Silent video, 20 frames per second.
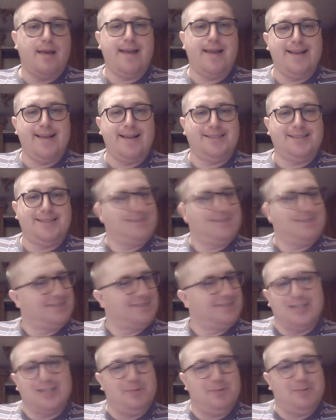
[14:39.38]
It is
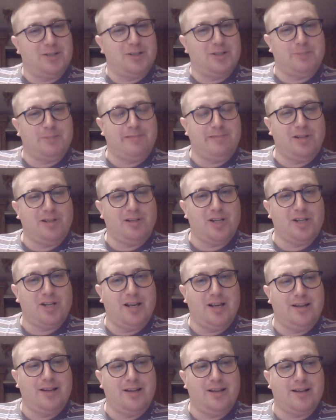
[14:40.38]
so much
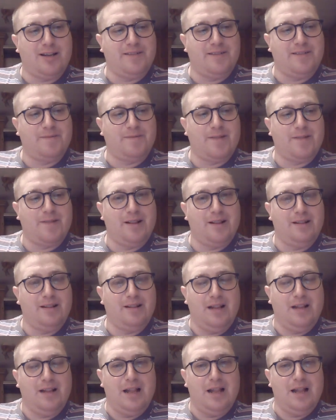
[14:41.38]
appreciated. I've been,
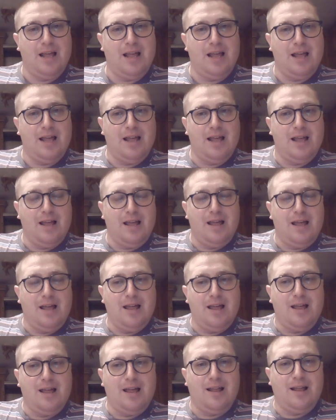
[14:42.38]

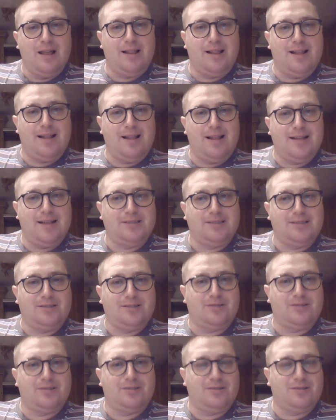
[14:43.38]
in the
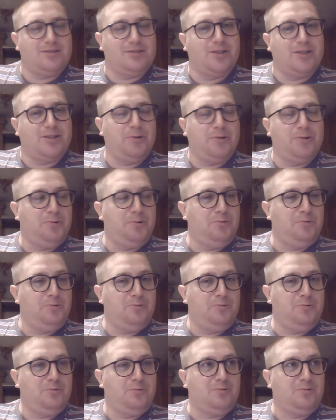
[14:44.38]
last
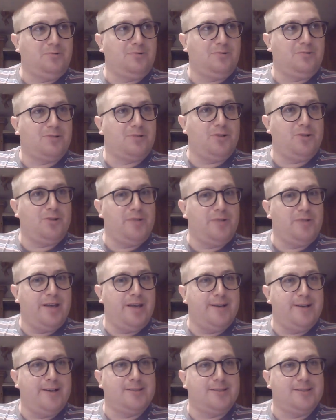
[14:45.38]
2
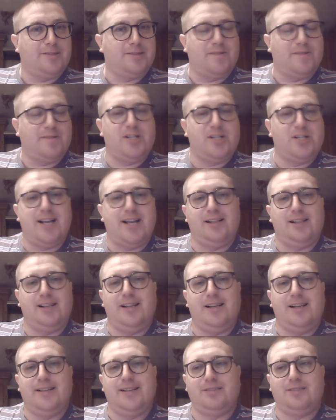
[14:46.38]
years of the
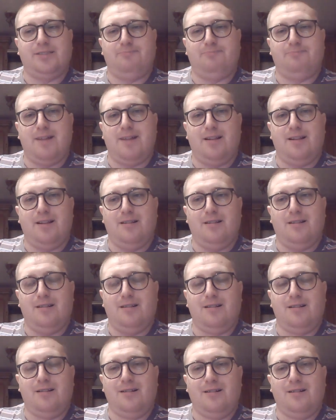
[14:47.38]
channel, it's been